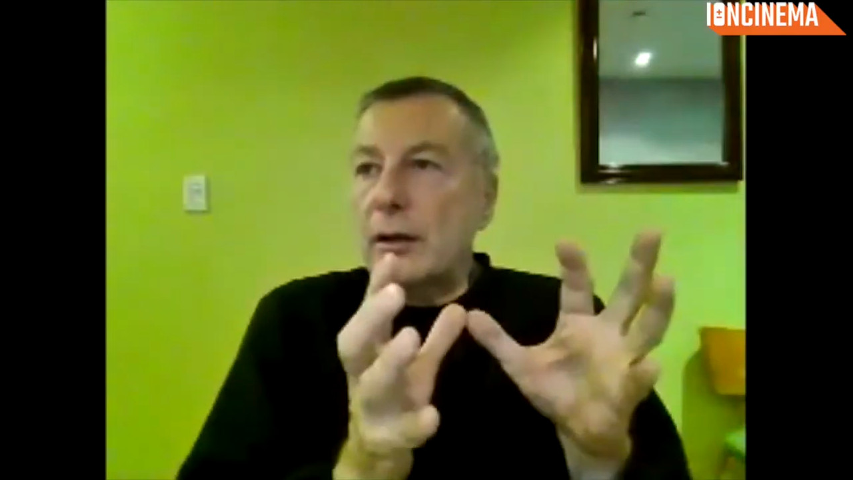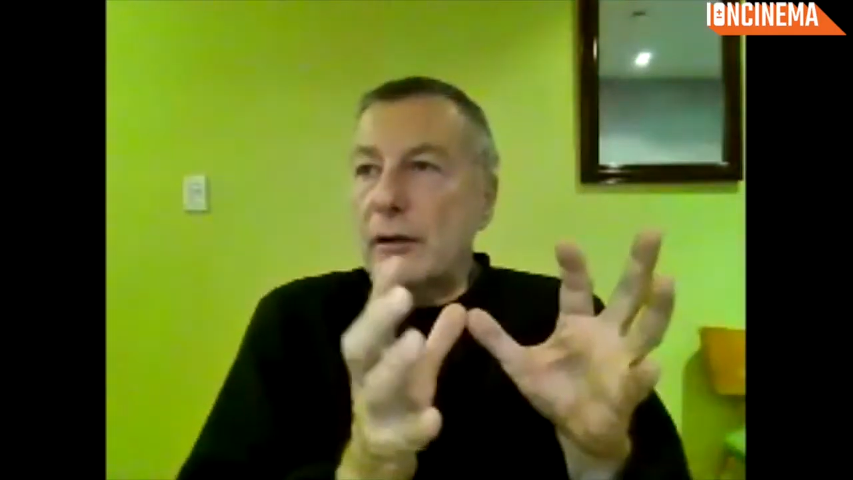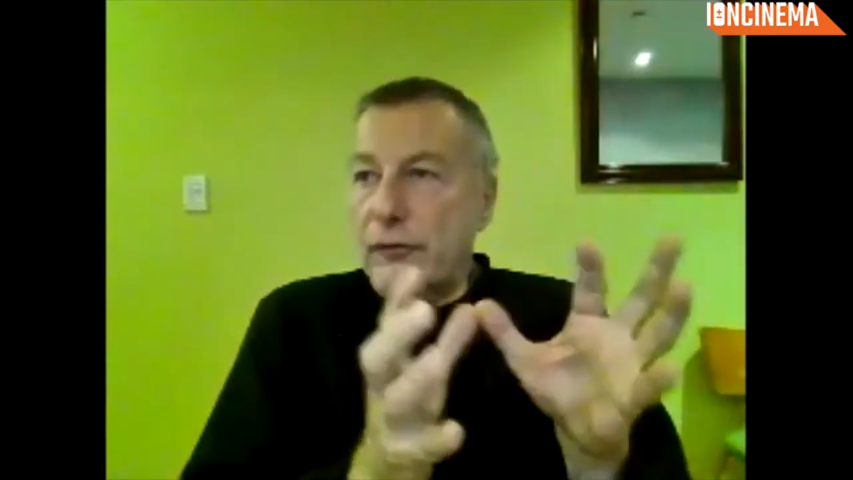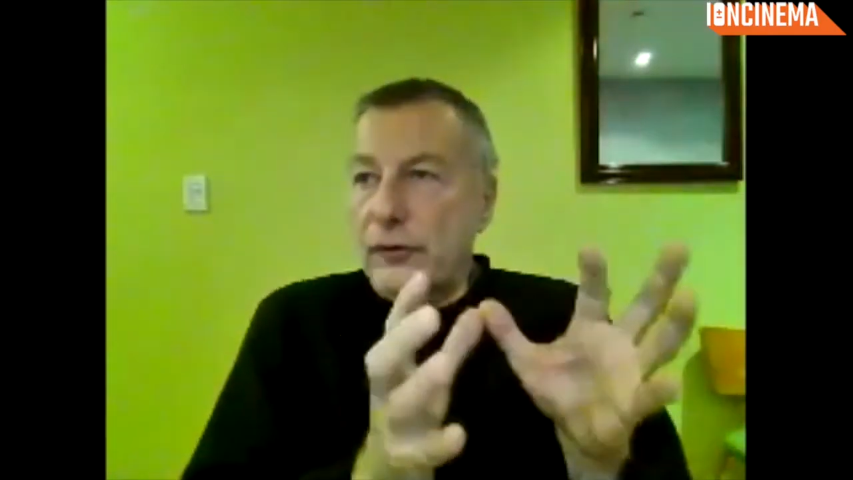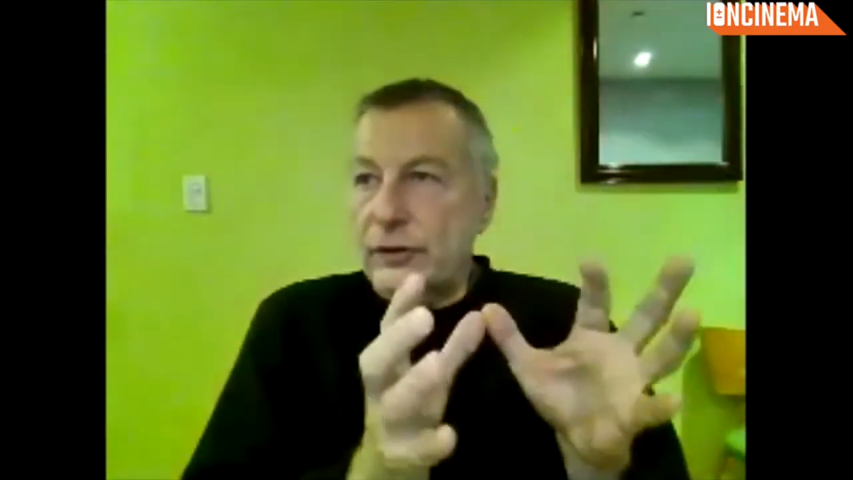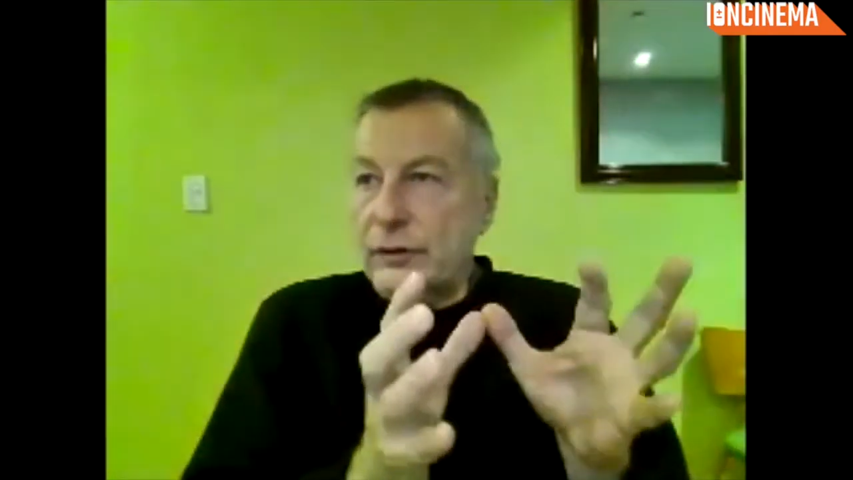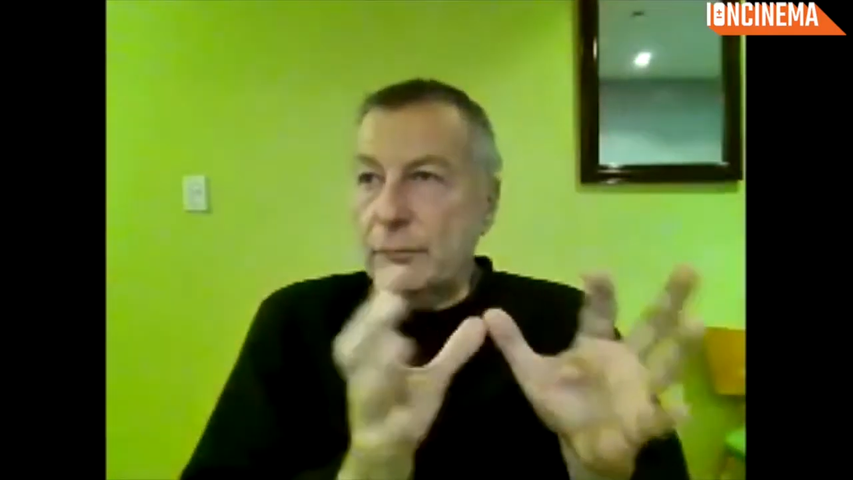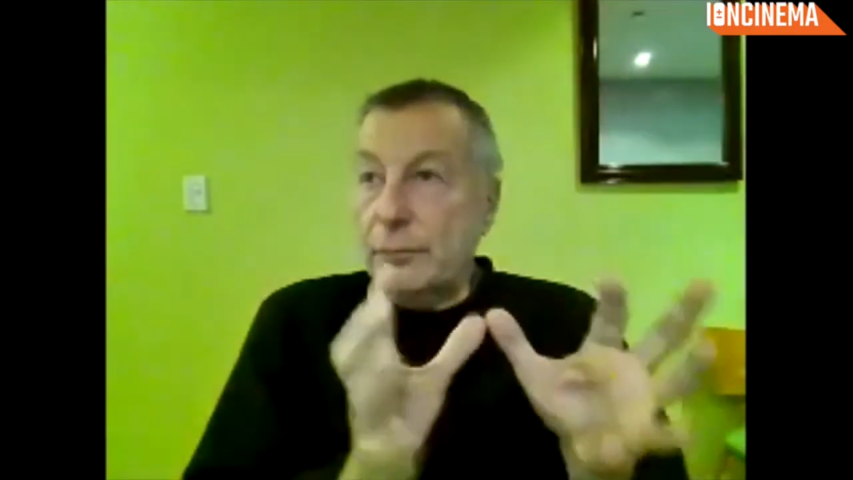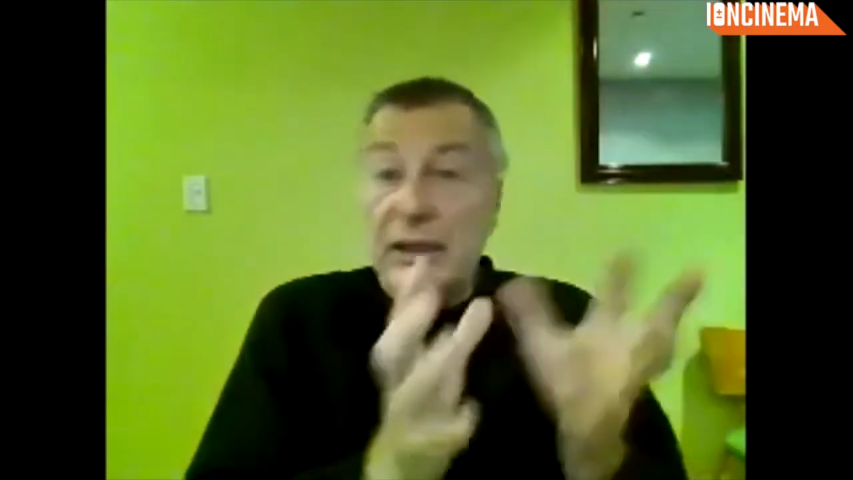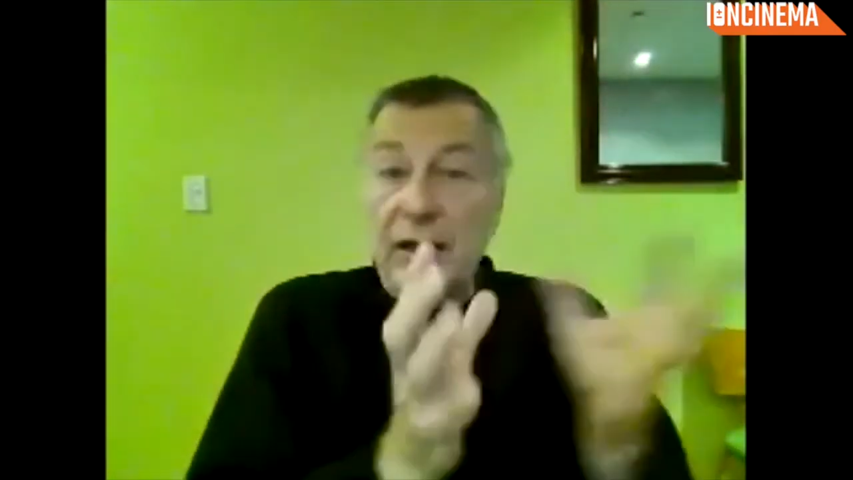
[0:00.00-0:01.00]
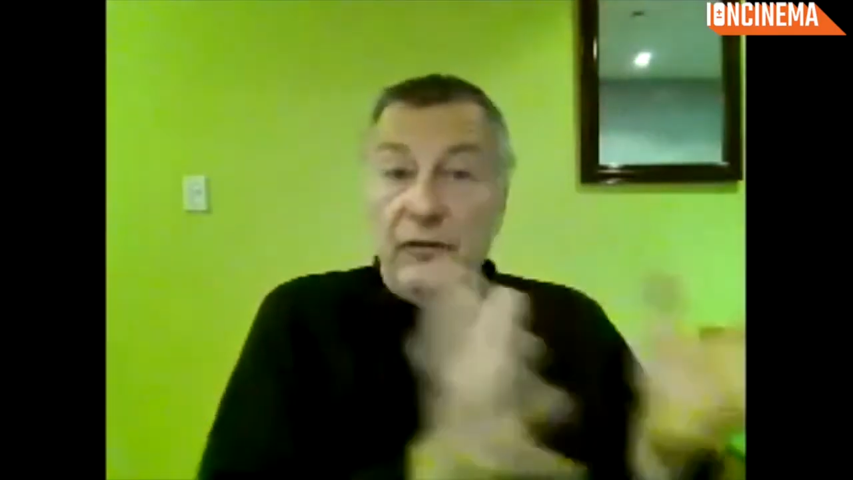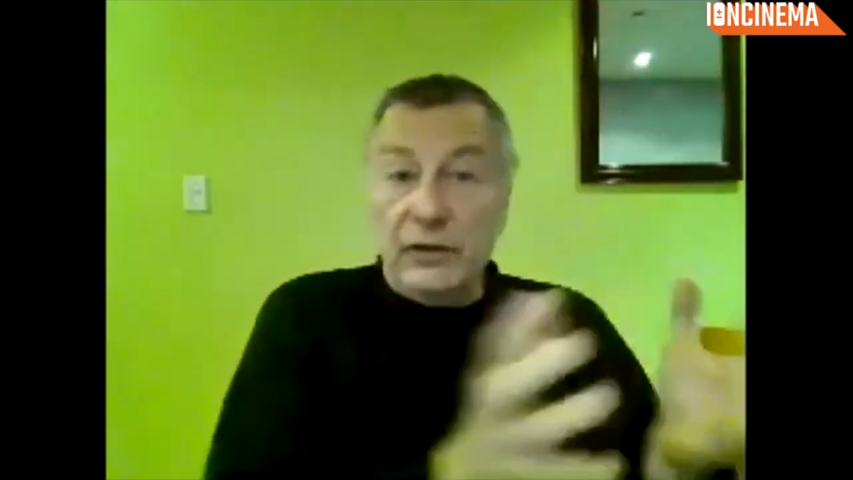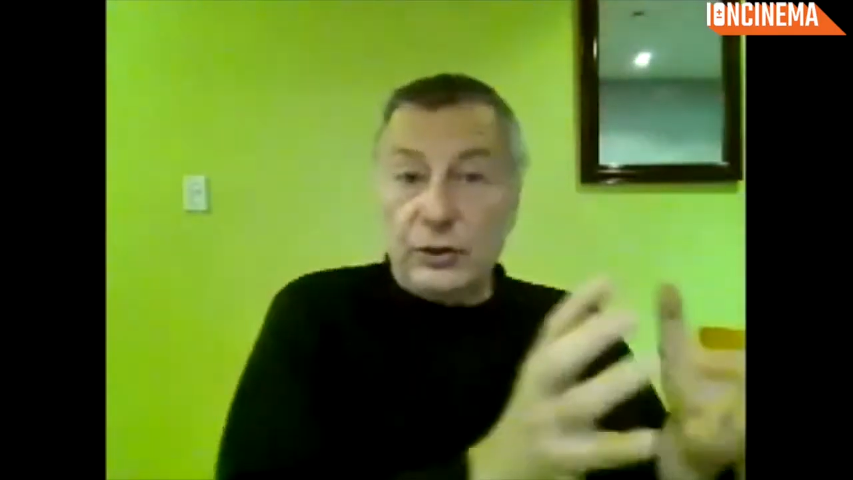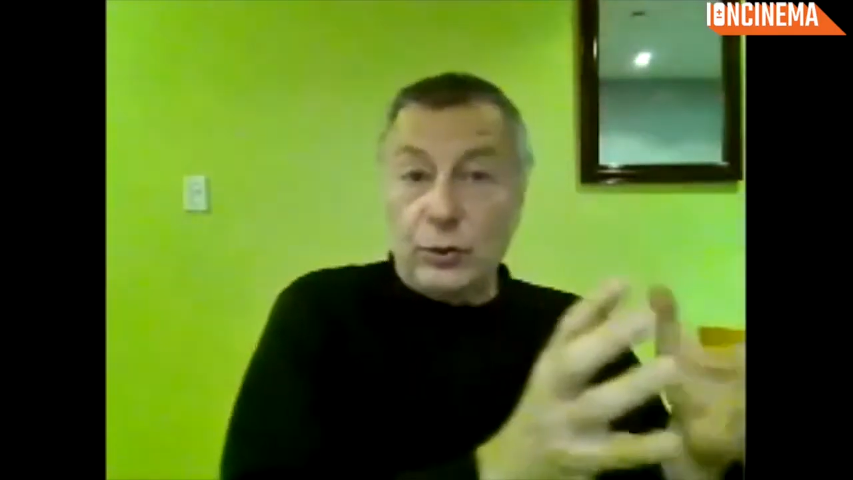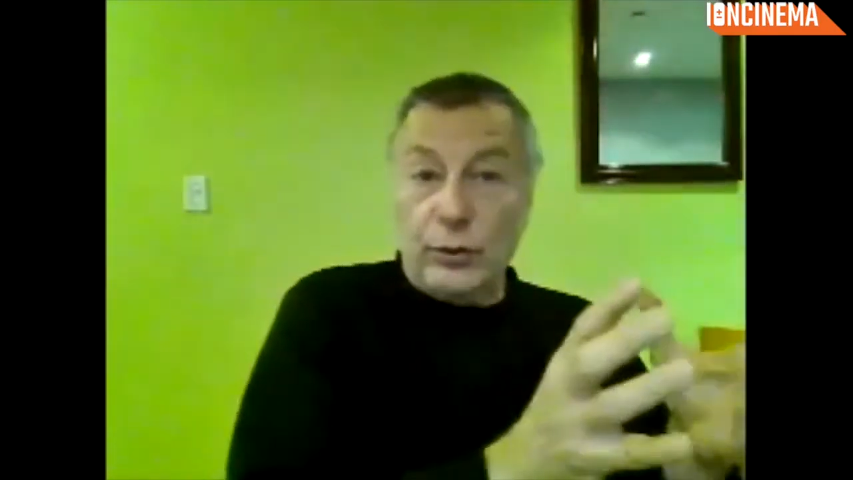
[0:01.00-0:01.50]
the first medieval
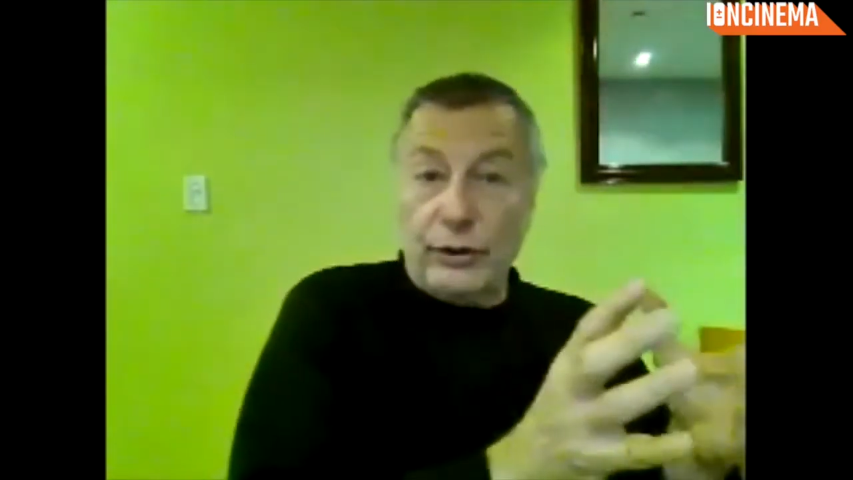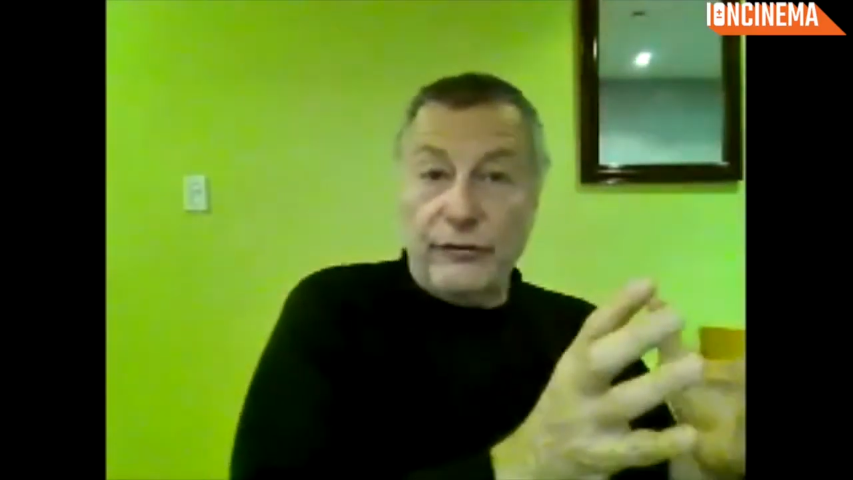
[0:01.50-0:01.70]
story,